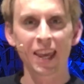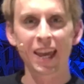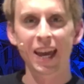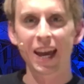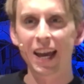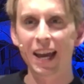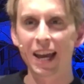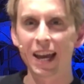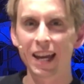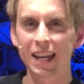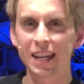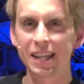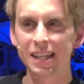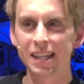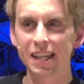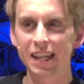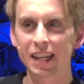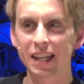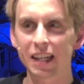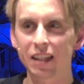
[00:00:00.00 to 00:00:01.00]
and
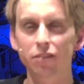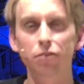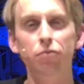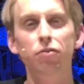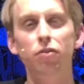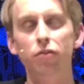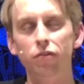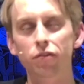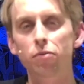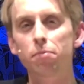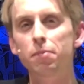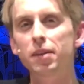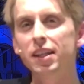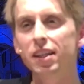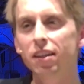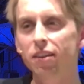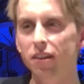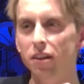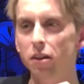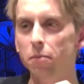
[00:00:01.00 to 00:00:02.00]
uh, so for for me,
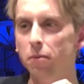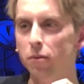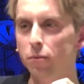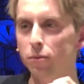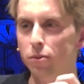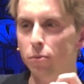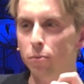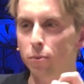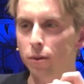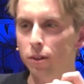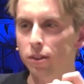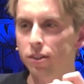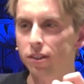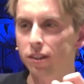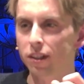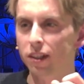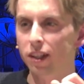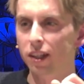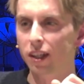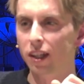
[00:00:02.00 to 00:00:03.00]
Ethiopia was the
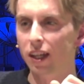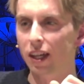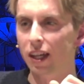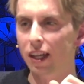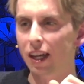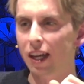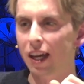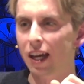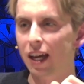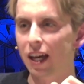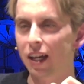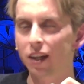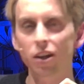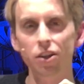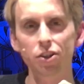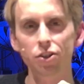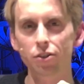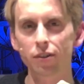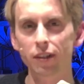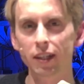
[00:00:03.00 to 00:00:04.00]
worst uh,
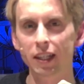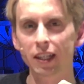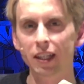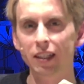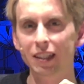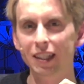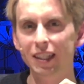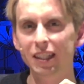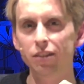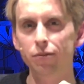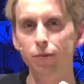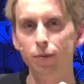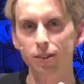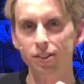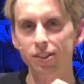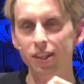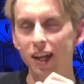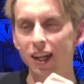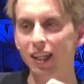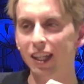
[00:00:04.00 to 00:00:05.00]
country, at least for
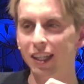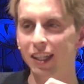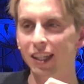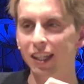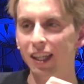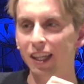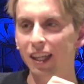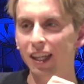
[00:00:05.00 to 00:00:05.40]
cycling.